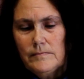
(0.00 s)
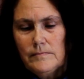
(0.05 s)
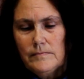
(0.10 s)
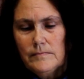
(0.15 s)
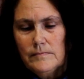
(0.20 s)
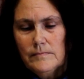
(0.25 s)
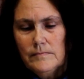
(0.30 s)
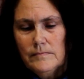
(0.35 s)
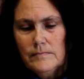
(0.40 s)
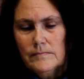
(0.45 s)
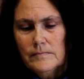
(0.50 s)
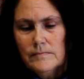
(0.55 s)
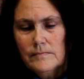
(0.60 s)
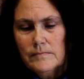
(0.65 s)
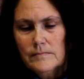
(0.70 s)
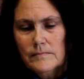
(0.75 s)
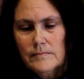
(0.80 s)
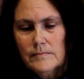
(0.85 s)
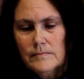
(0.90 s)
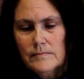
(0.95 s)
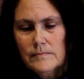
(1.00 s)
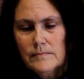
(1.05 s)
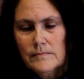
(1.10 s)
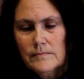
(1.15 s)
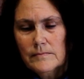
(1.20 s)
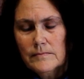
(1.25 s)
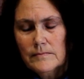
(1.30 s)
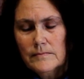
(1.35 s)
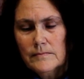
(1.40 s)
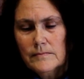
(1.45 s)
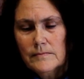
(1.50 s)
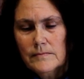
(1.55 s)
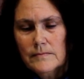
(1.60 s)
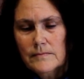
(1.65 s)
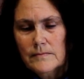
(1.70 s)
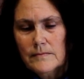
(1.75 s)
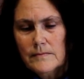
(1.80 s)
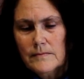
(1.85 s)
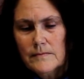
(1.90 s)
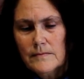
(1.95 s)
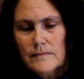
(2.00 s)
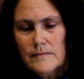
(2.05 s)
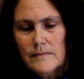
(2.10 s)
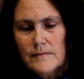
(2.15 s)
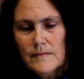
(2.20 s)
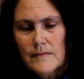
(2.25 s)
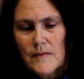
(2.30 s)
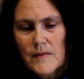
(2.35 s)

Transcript: [no speech]